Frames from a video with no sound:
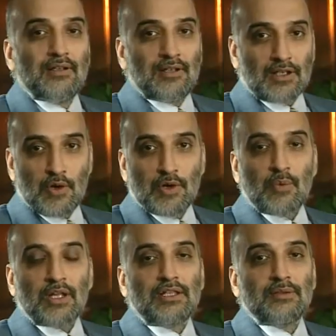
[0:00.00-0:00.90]
Hello and
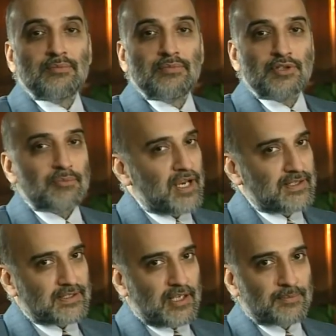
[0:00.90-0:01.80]
welcome to
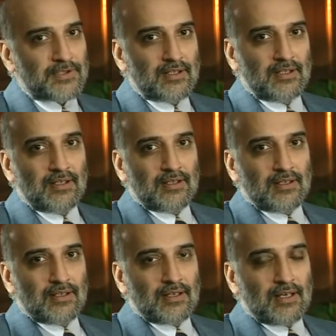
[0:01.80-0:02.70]
Mindscapes,
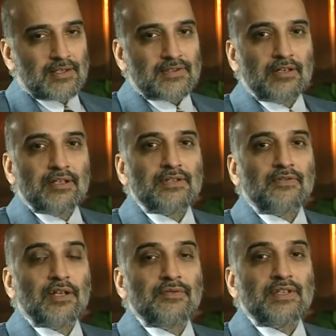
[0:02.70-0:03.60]
our series of
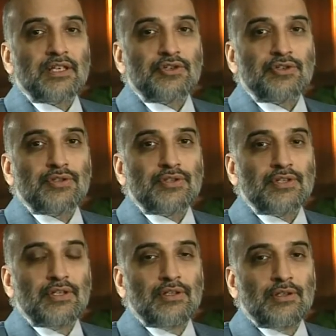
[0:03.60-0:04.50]

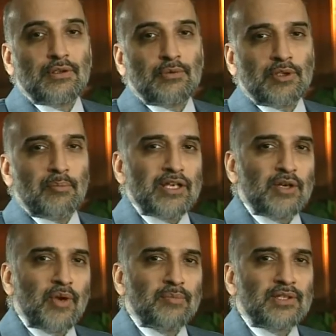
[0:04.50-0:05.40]
conversations with men
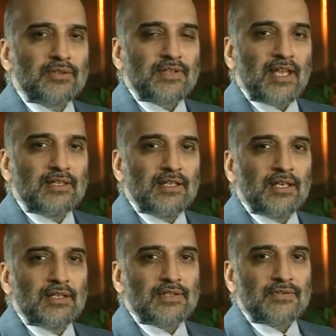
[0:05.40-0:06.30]
and women whose
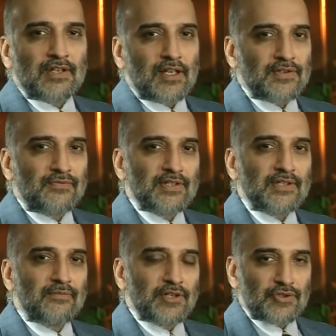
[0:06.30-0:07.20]
ideas, philosophies
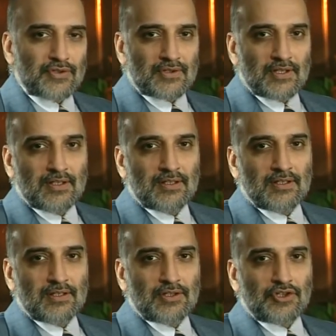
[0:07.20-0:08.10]
and visions
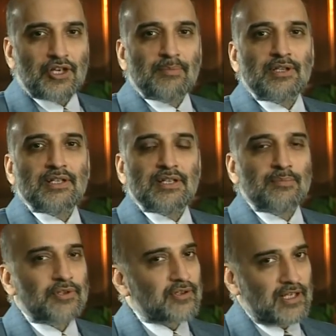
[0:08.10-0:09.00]
shape
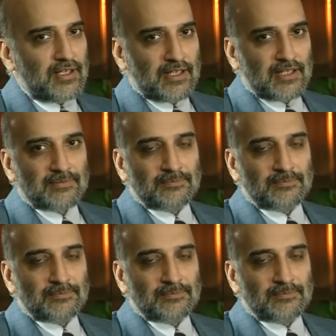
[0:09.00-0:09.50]
contemporary India.